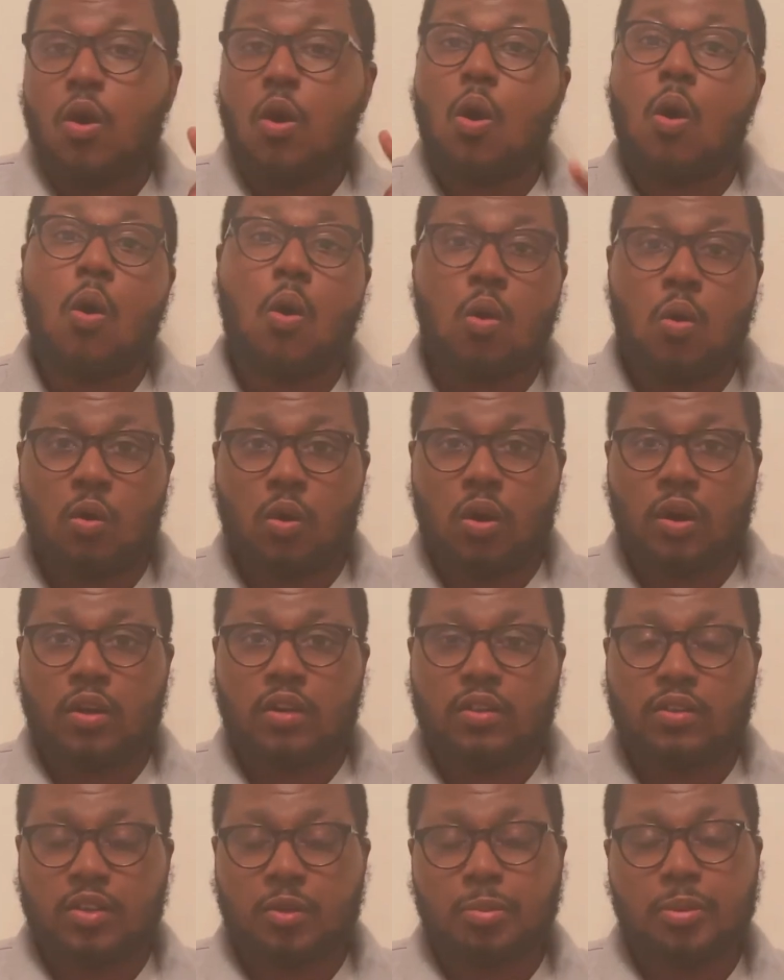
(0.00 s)
or
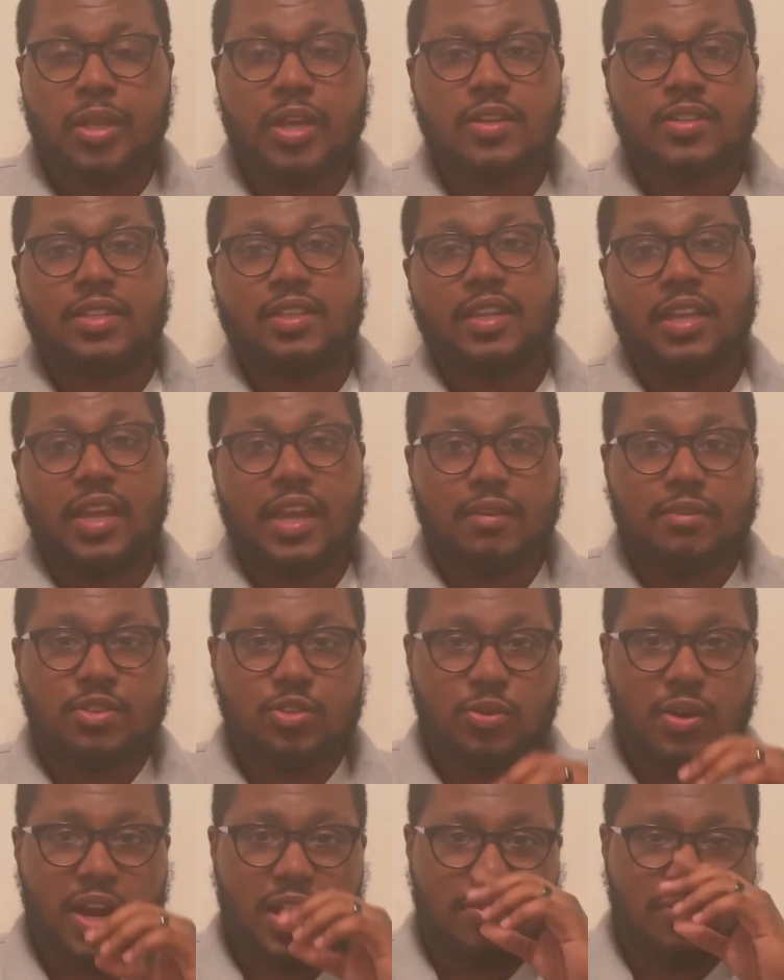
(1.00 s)
the players that they have
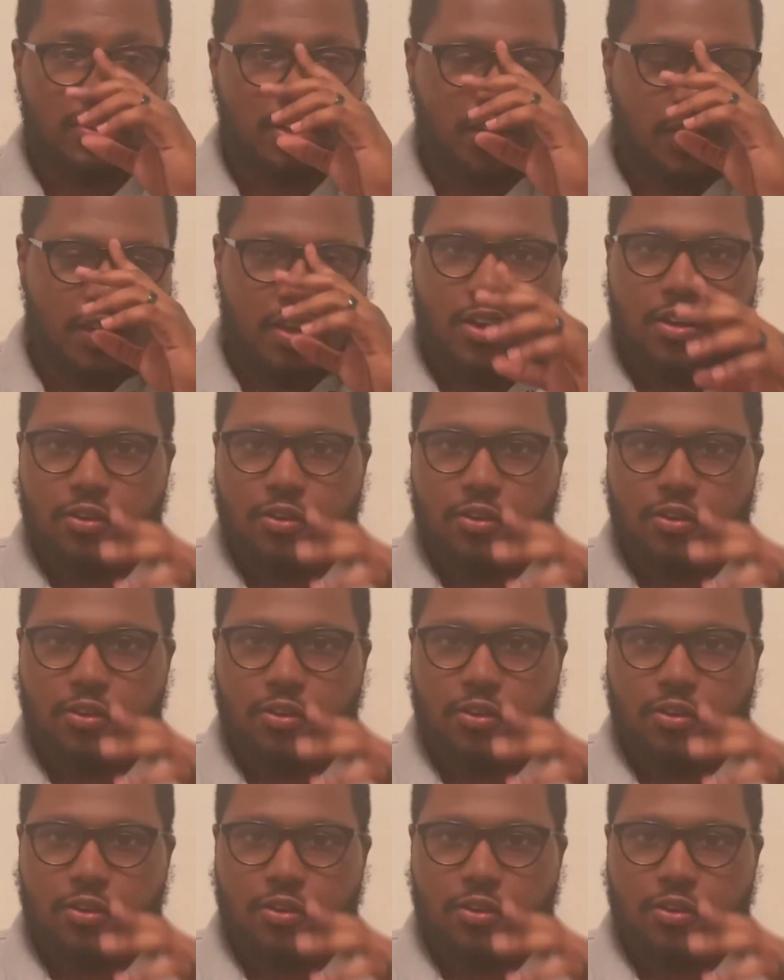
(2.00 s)
drafted